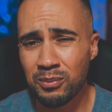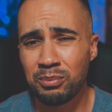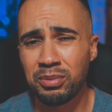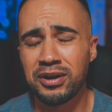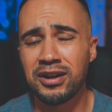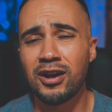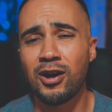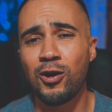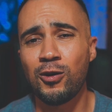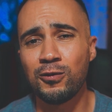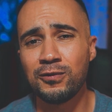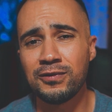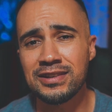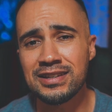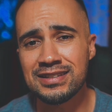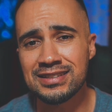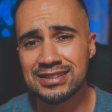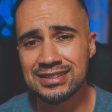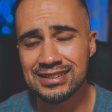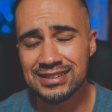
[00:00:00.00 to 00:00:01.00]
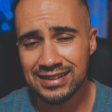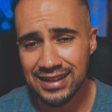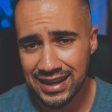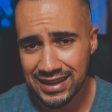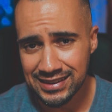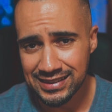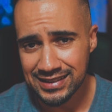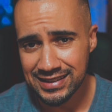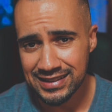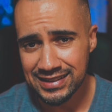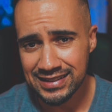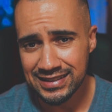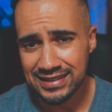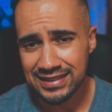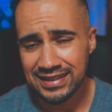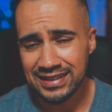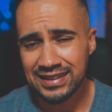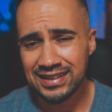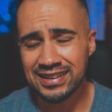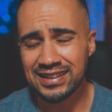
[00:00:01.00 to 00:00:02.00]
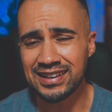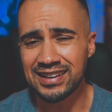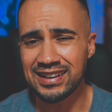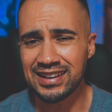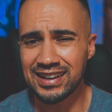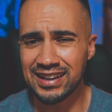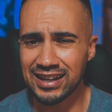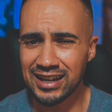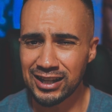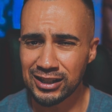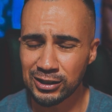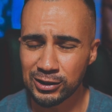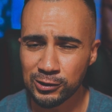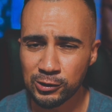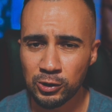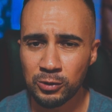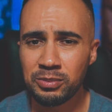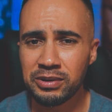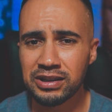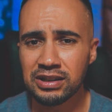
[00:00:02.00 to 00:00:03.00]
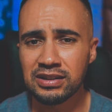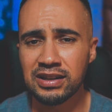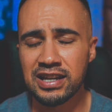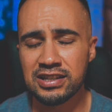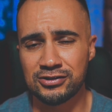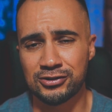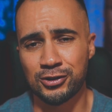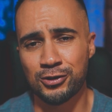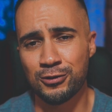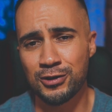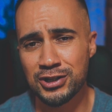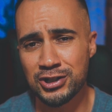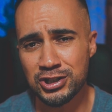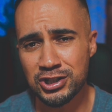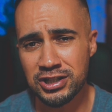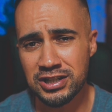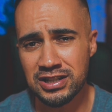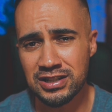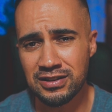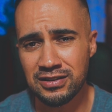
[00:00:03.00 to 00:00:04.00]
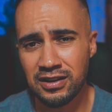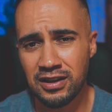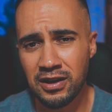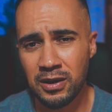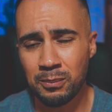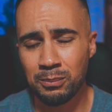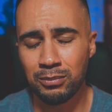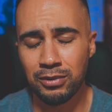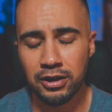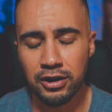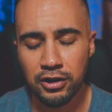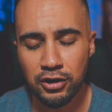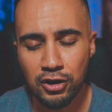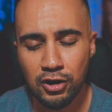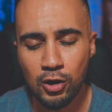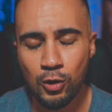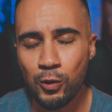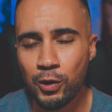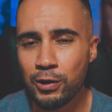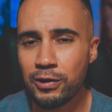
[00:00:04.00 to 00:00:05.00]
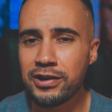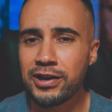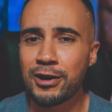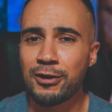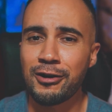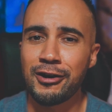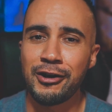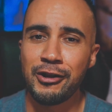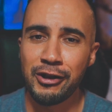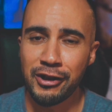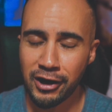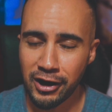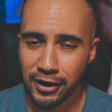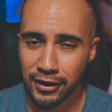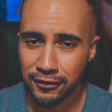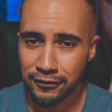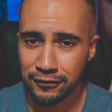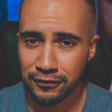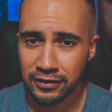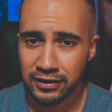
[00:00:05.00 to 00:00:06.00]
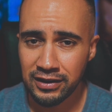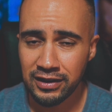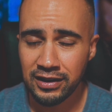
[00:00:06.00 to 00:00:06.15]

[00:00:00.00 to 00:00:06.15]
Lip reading: but only slightly a little bit less cringy, but nowhere near enough